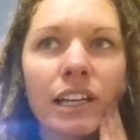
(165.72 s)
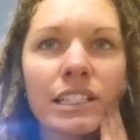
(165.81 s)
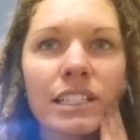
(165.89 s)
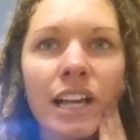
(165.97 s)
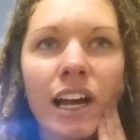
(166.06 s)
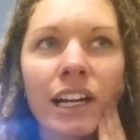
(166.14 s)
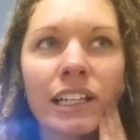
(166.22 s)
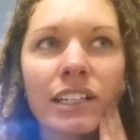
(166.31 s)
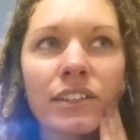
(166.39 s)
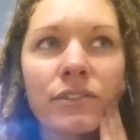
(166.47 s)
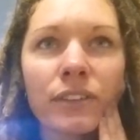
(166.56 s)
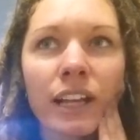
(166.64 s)
it's
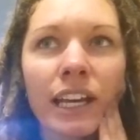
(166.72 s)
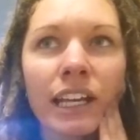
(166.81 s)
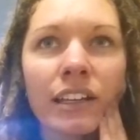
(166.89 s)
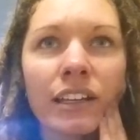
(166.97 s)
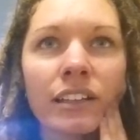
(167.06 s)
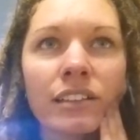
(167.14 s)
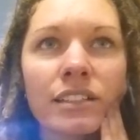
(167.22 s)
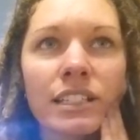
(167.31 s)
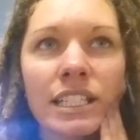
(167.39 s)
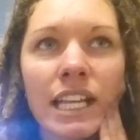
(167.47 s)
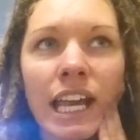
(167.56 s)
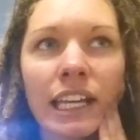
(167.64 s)
kind of like
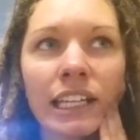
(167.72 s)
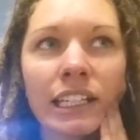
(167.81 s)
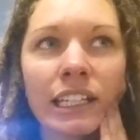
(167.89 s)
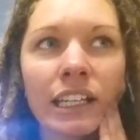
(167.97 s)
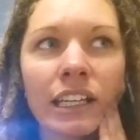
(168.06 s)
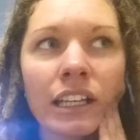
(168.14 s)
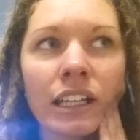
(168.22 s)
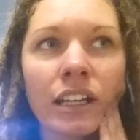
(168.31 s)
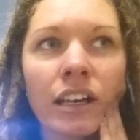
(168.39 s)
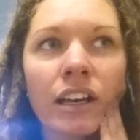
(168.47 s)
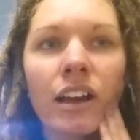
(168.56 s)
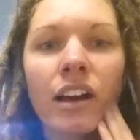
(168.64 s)
saying,
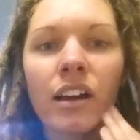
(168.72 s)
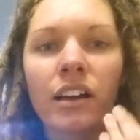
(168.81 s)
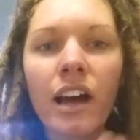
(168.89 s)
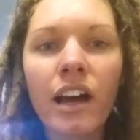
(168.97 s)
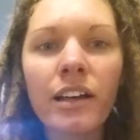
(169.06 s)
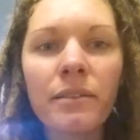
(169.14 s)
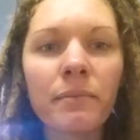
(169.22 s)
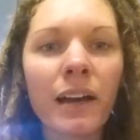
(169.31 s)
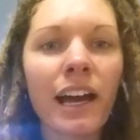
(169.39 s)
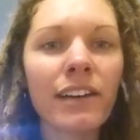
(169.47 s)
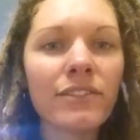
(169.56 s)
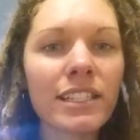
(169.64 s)
come,
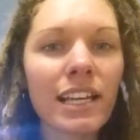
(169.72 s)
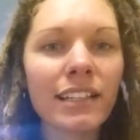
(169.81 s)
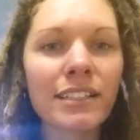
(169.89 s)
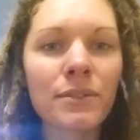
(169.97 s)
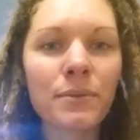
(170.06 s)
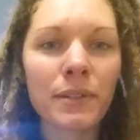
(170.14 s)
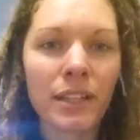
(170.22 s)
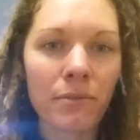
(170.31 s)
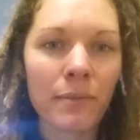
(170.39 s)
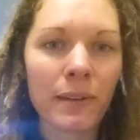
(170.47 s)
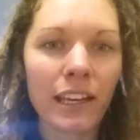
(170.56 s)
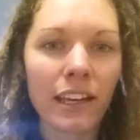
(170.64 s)
have sex
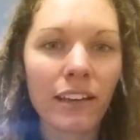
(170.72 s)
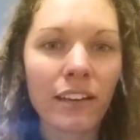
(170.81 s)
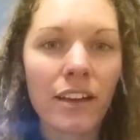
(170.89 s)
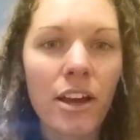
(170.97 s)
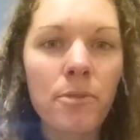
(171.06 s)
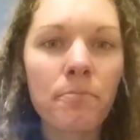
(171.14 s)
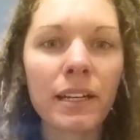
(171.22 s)
with me.